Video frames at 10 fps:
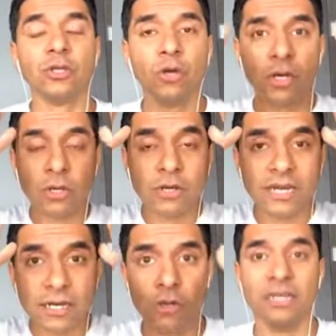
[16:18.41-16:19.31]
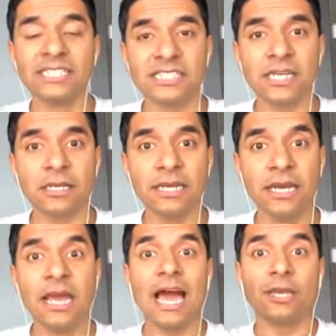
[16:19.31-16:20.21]
You got to look at it
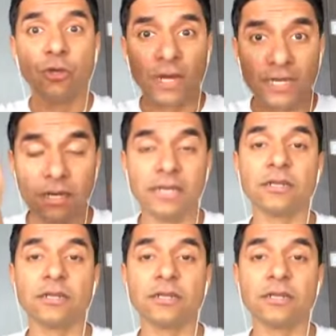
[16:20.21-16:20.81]
holistically, and you get,